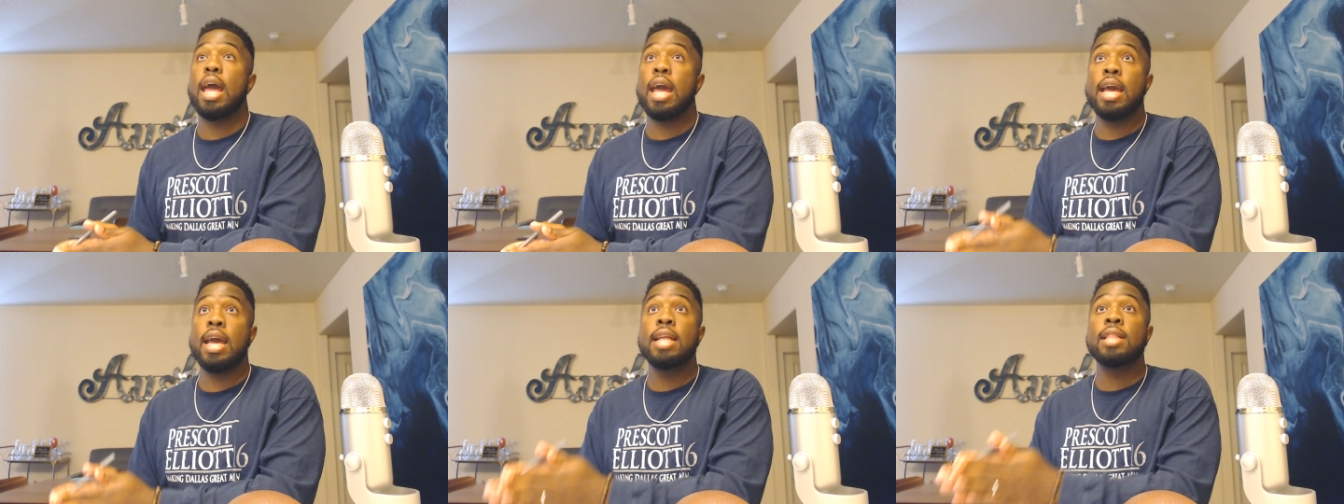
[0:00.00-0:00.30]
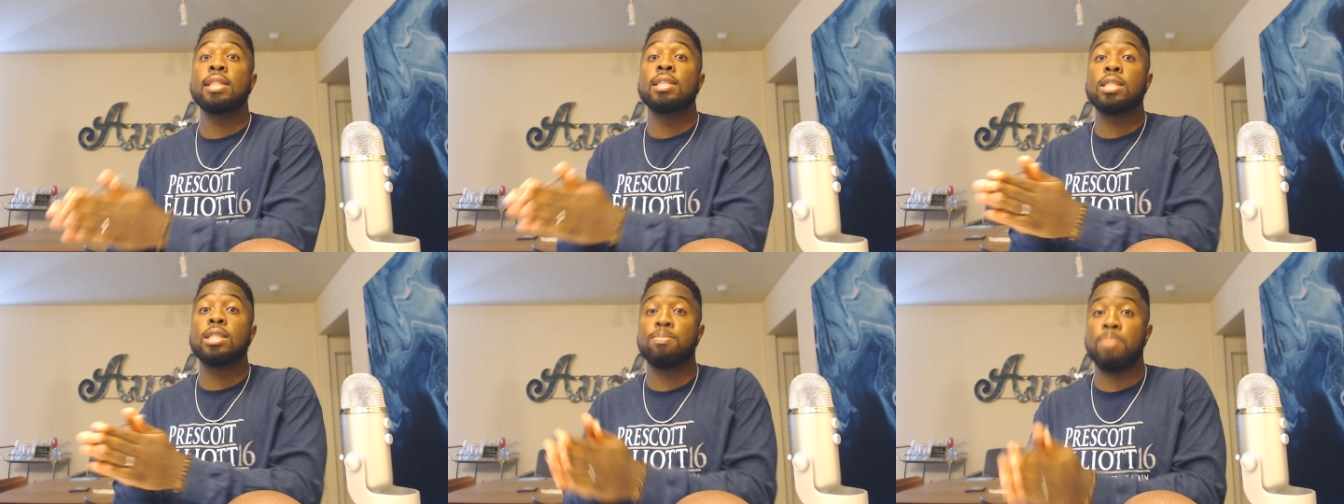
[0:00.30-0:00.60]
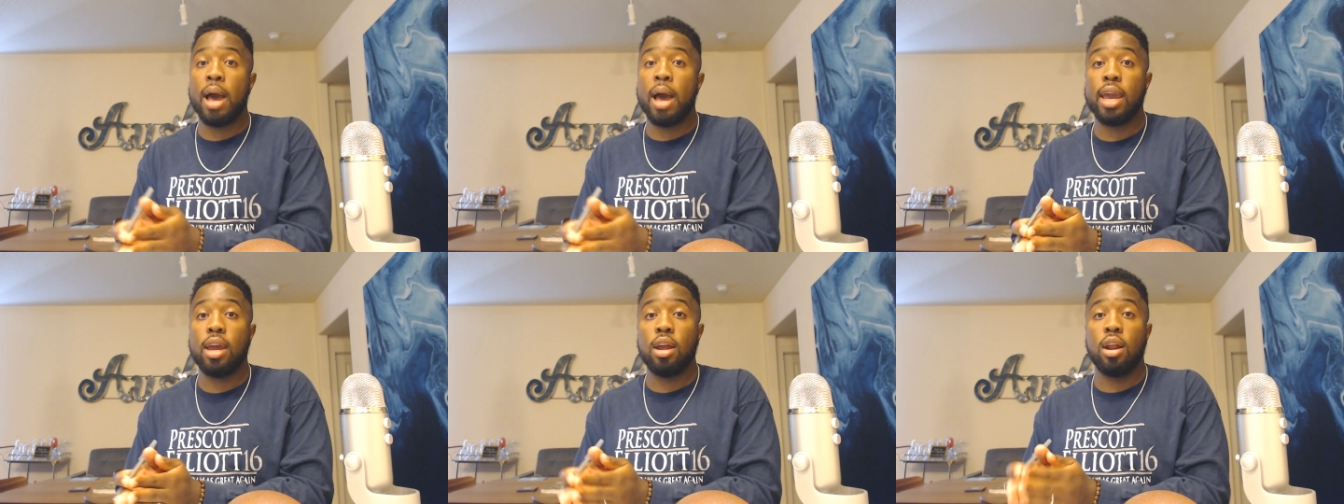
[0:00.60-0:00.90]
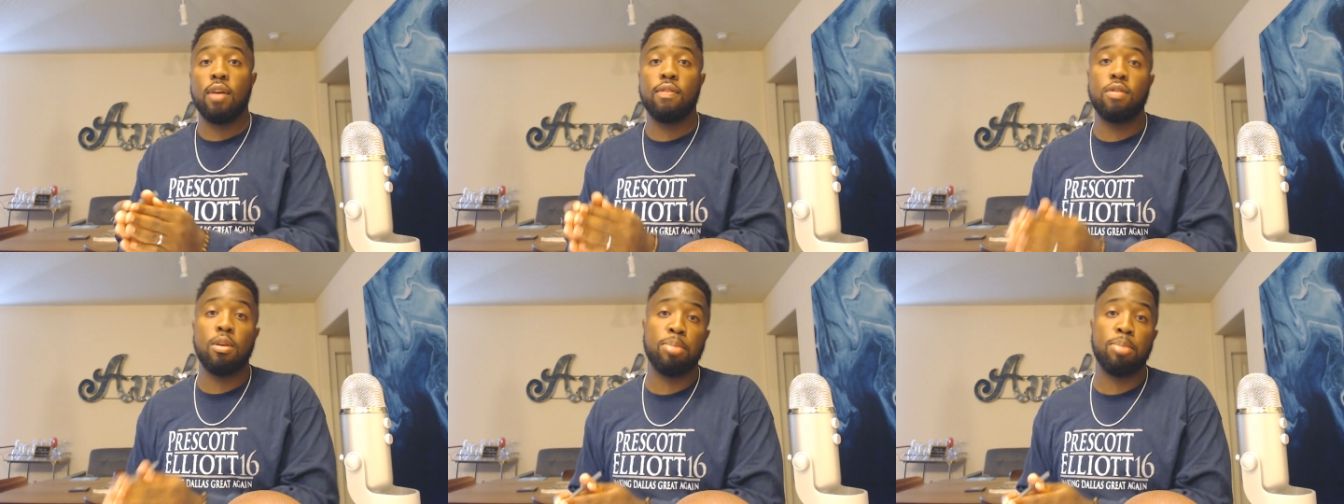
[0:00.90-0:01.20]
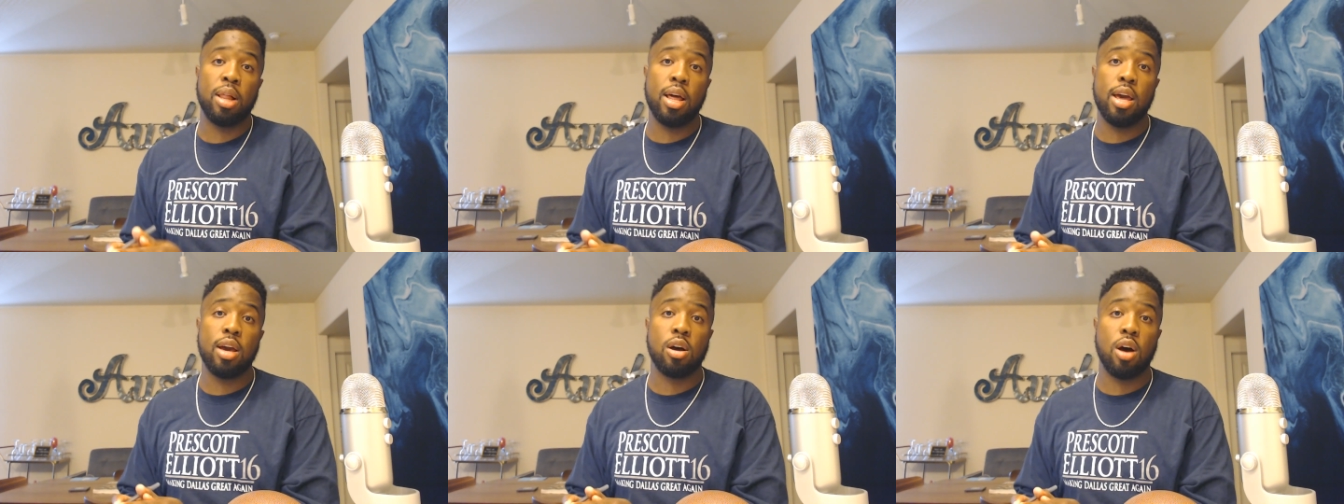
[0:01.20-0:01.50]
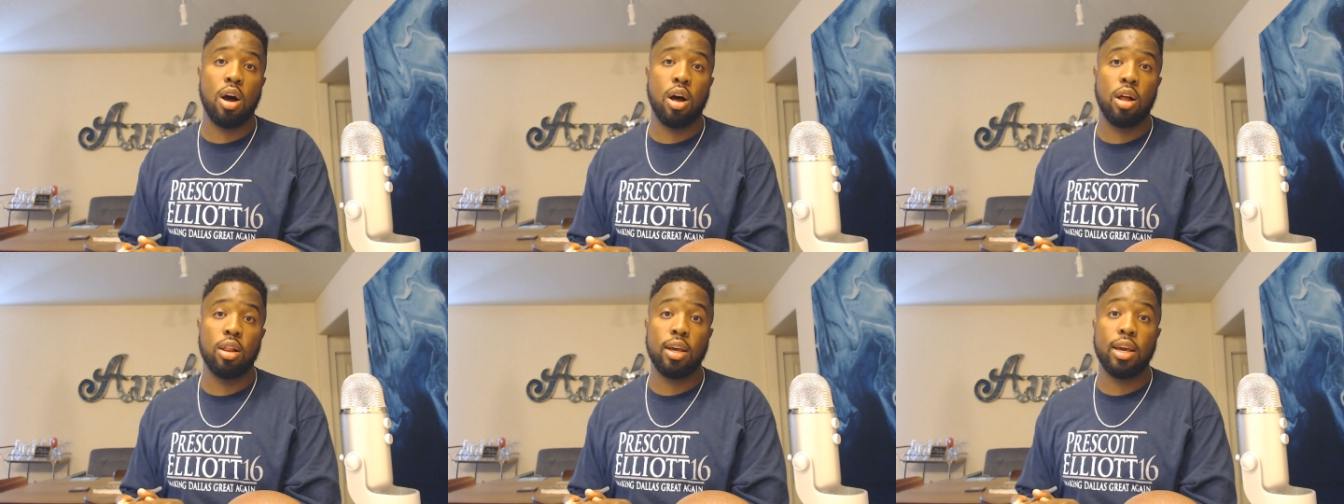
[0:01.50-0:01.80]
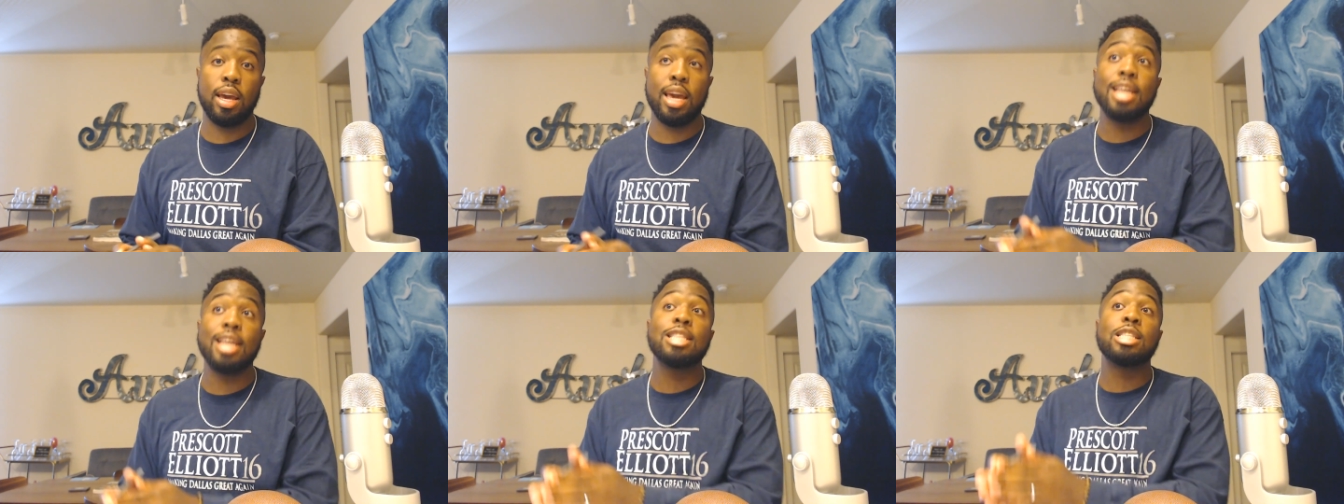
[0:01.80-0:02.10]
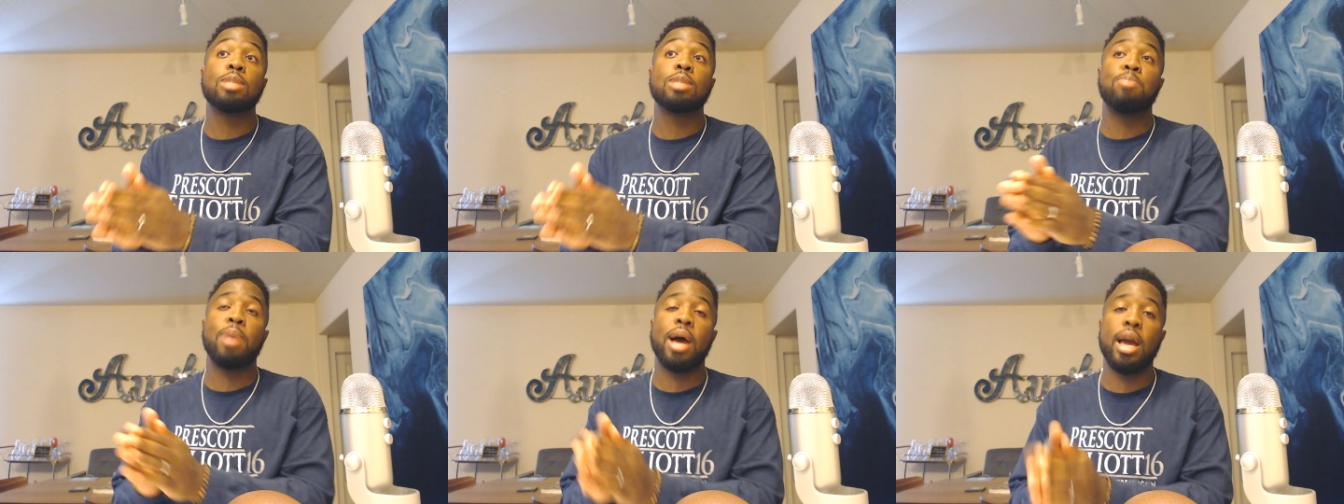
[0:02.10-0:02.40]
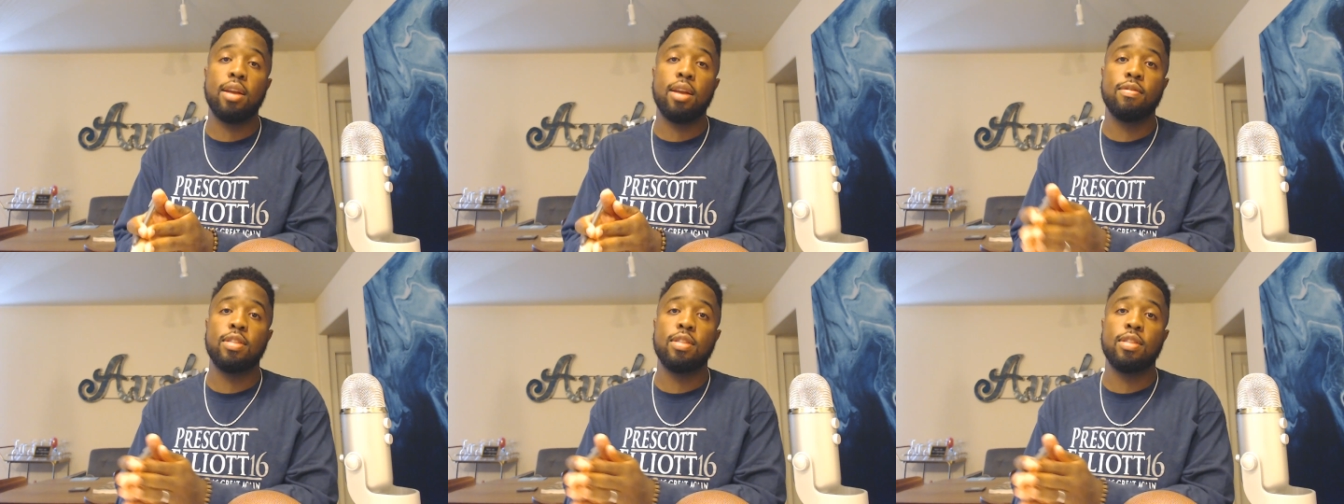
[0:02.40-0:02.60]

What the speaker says: spite of the play calling, in spite of